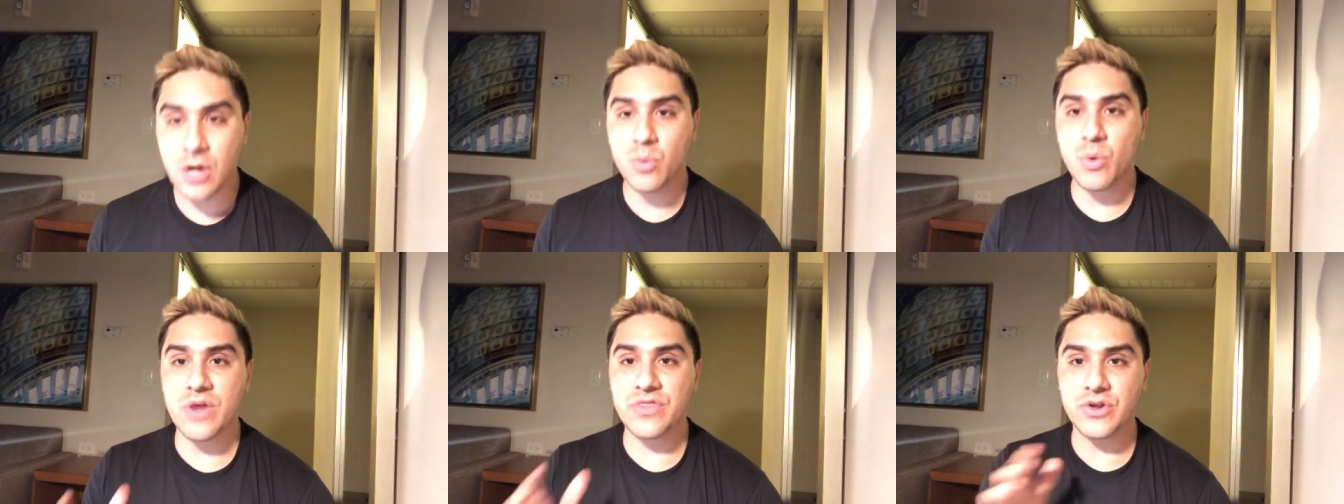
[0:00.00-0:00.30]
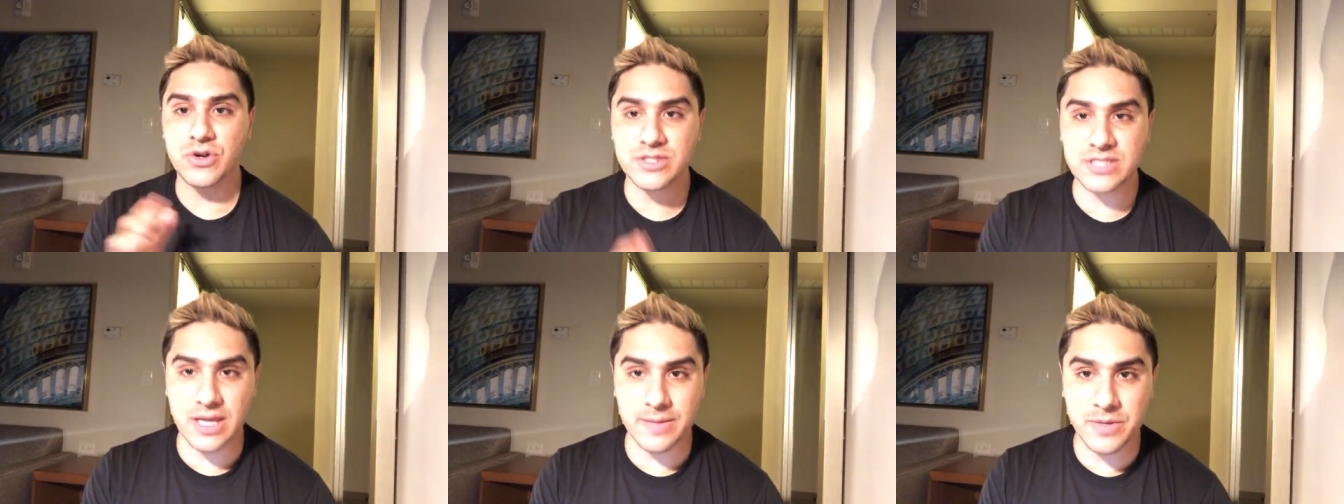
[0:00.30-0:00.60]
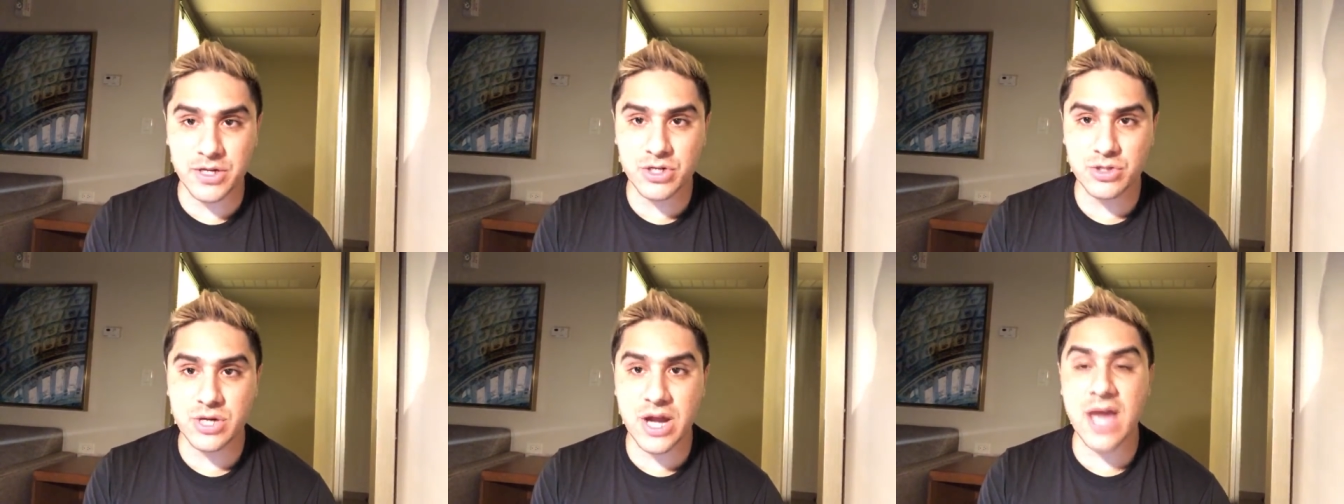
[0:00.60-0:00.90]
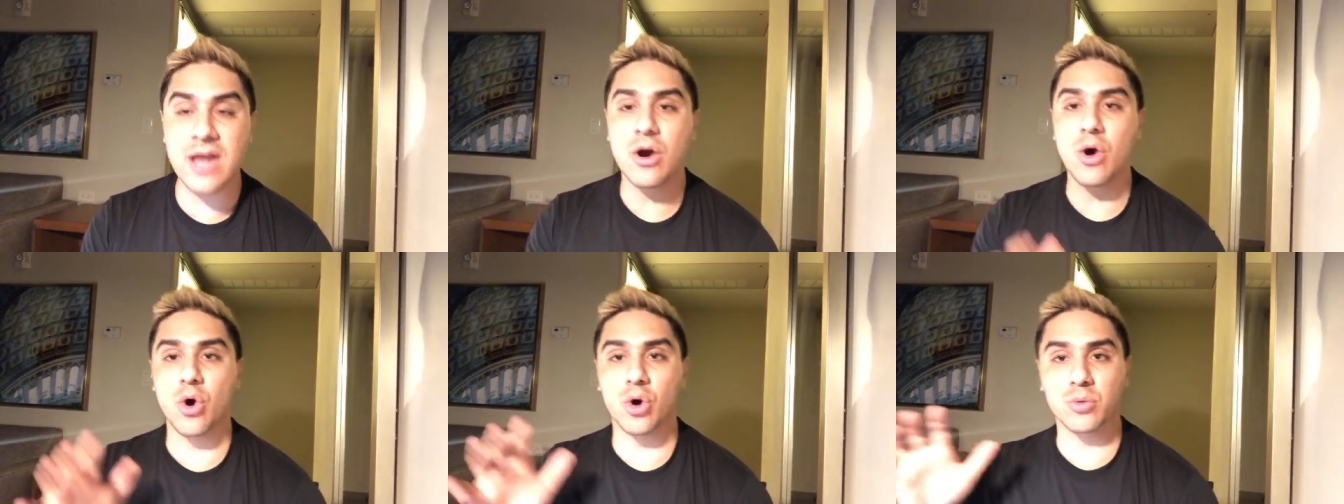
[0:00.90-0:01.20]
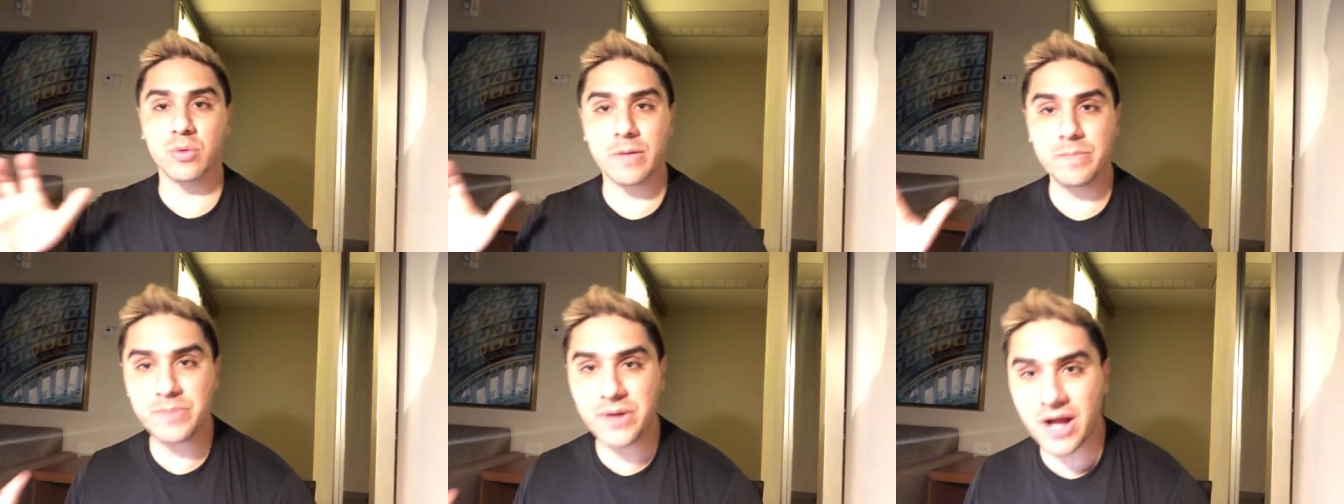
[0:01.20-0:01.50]
whether Democrat or
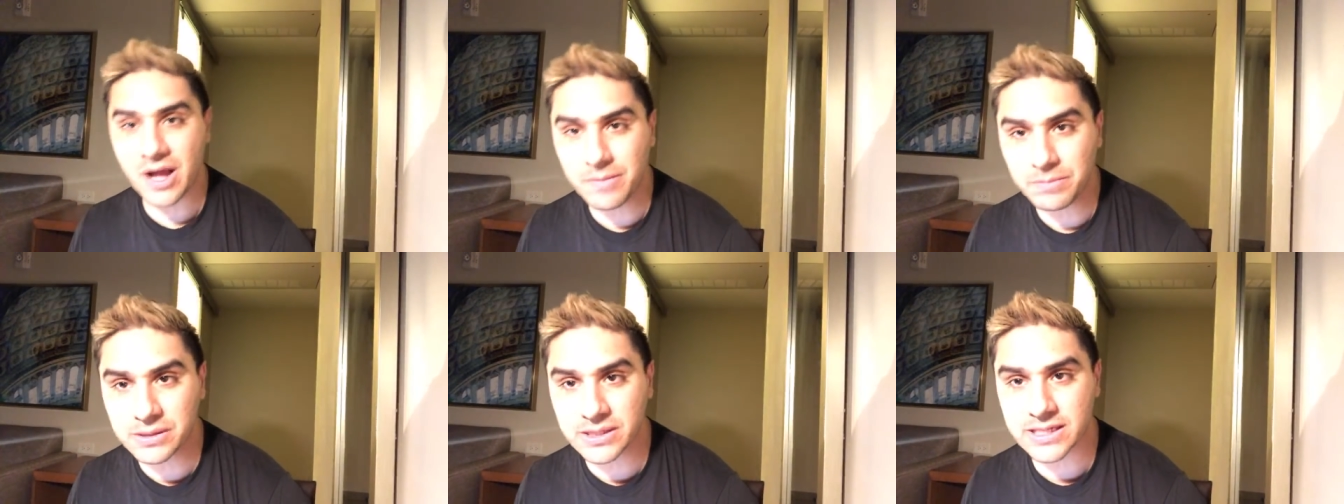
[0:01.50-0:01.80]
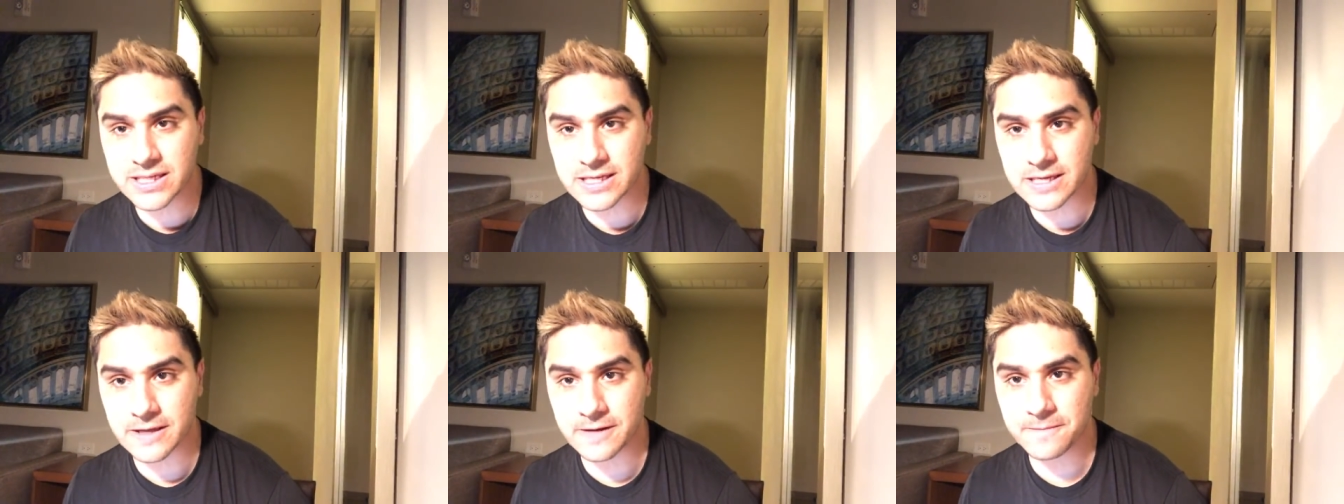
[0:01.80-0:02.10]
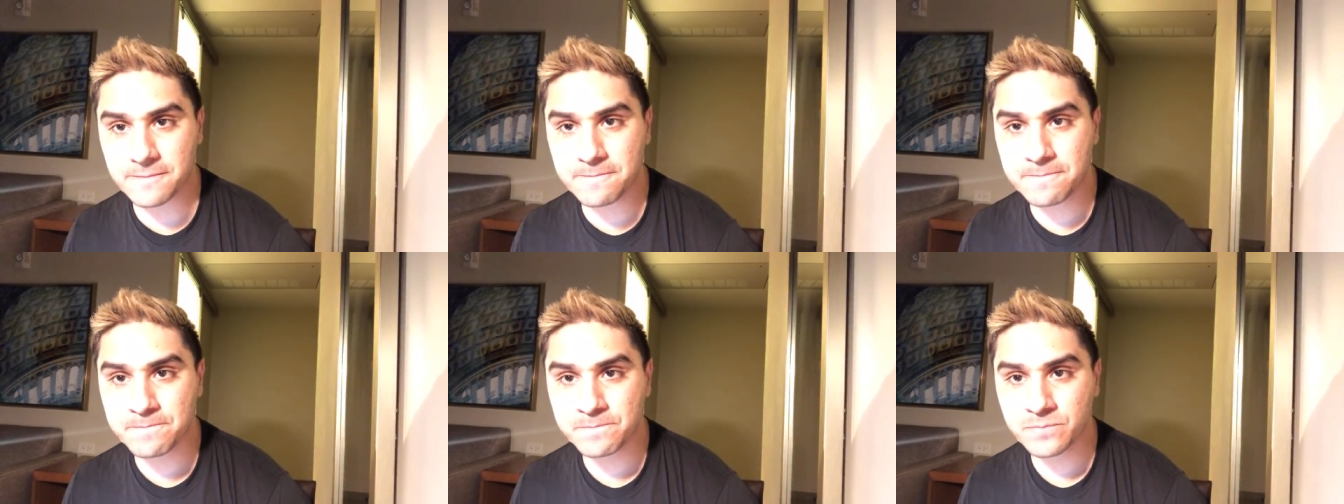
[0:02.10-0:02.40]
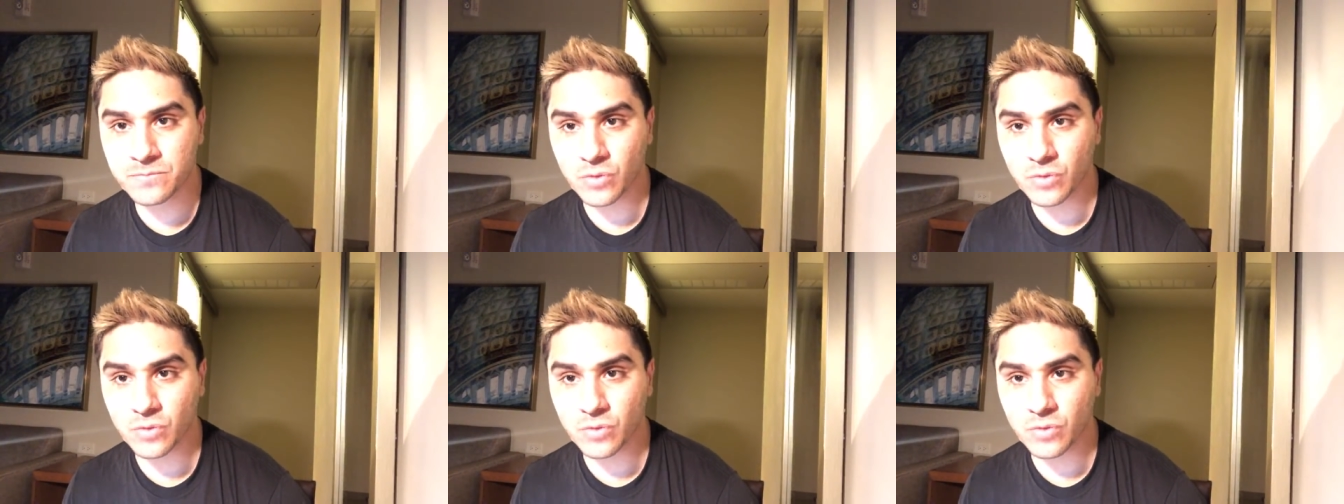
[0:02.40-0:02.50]
Republican,